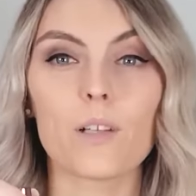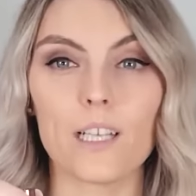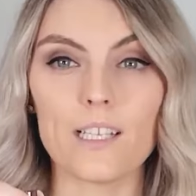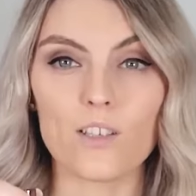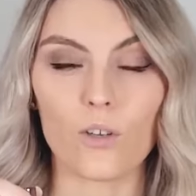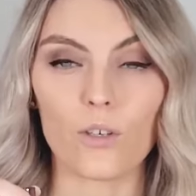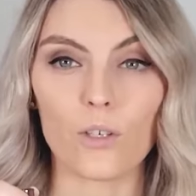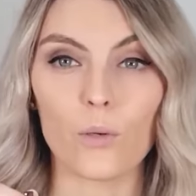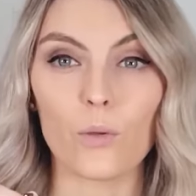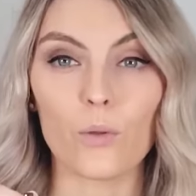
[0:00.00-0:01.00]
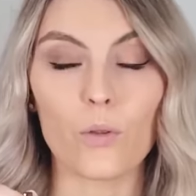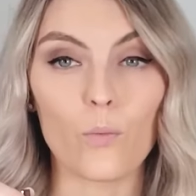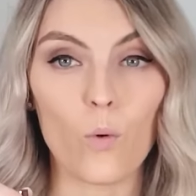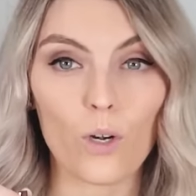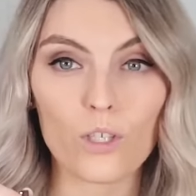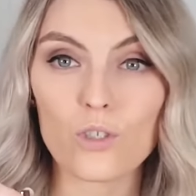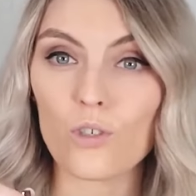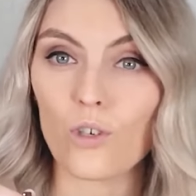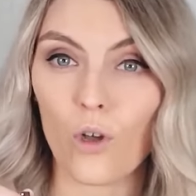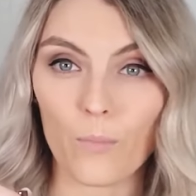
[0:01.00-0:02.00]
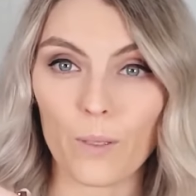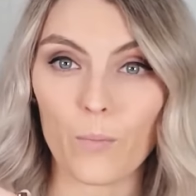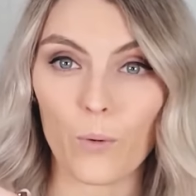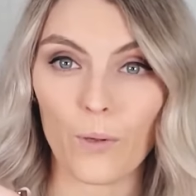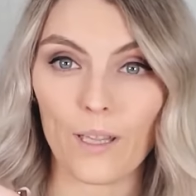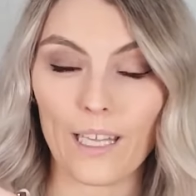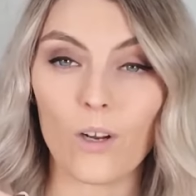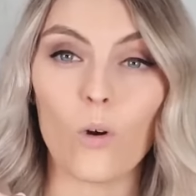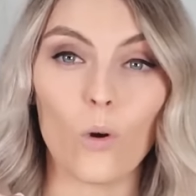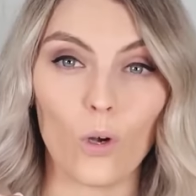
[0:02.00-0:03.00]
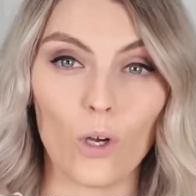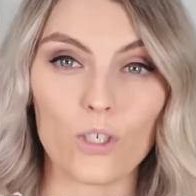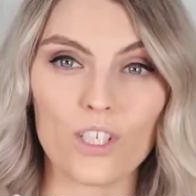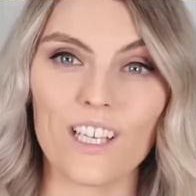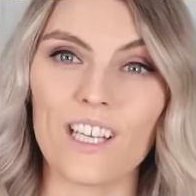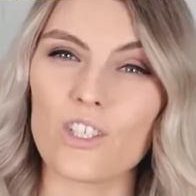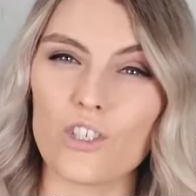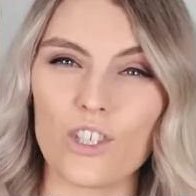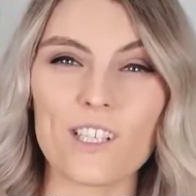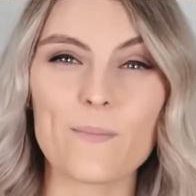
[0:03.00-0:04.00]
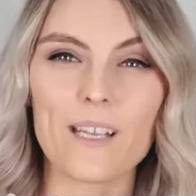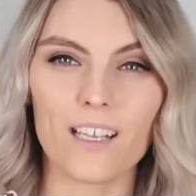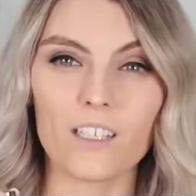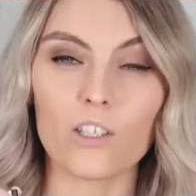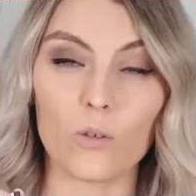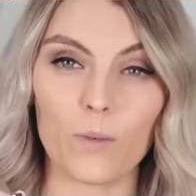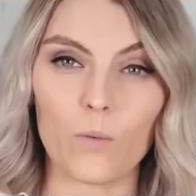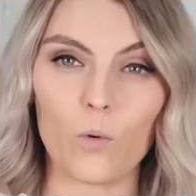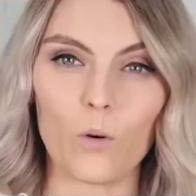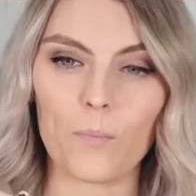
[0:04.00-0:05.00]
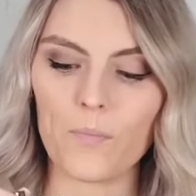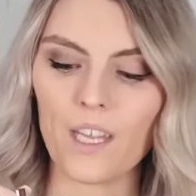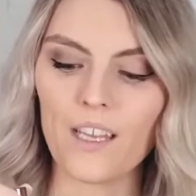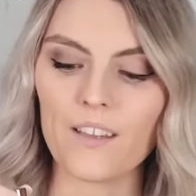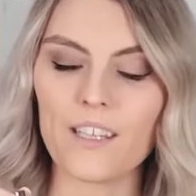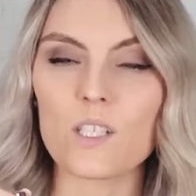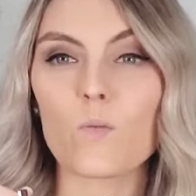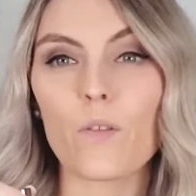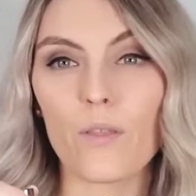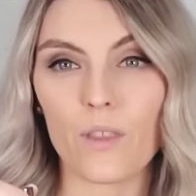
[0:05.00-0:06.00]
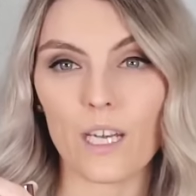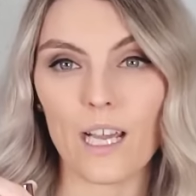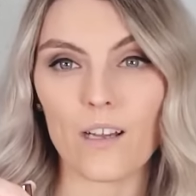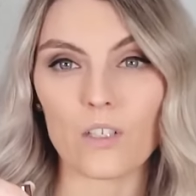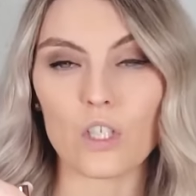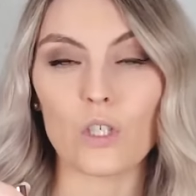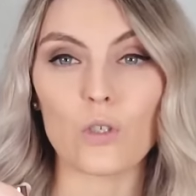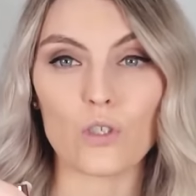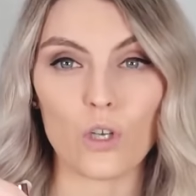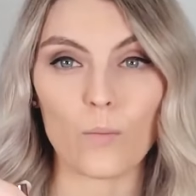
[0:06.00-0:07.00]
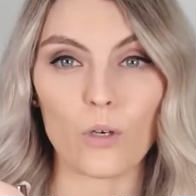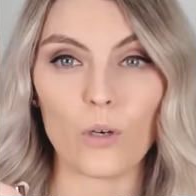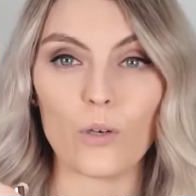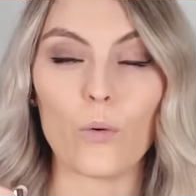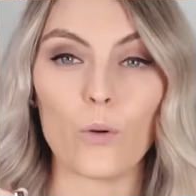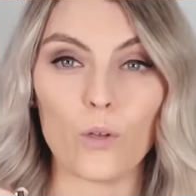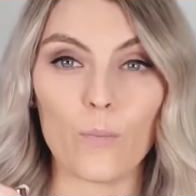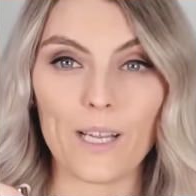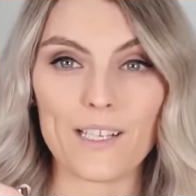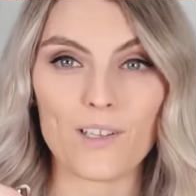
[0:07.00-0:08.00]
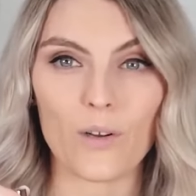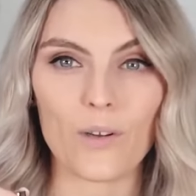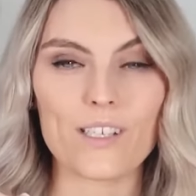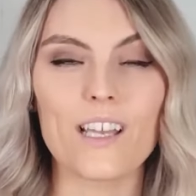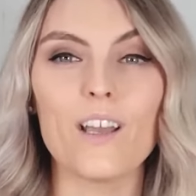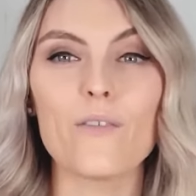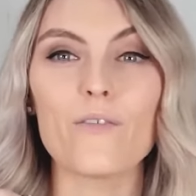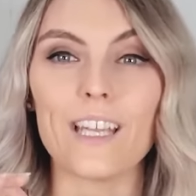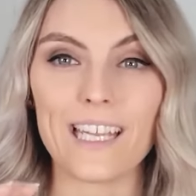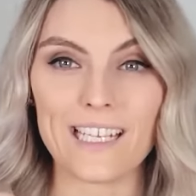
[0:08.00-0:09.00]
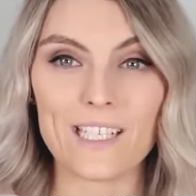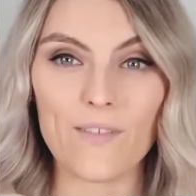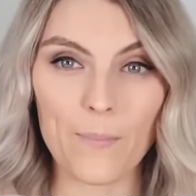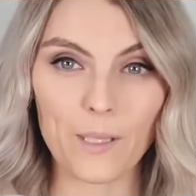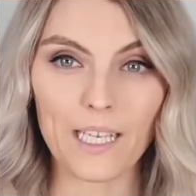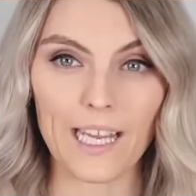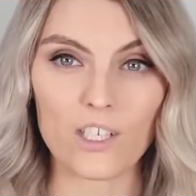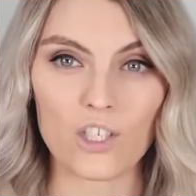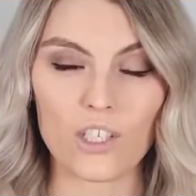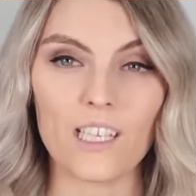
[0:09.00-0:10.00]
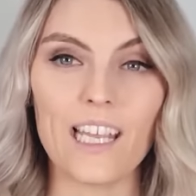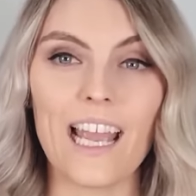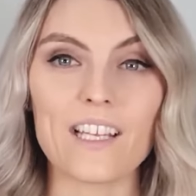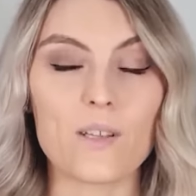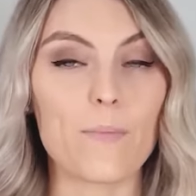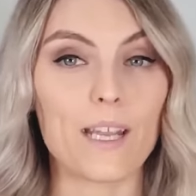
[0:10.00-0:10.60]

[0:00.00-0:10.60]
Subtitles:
Please note, the water should not be boiling or hot. It should just be a little bit warm. This will thin out your top coat or your base coat for ease of application and to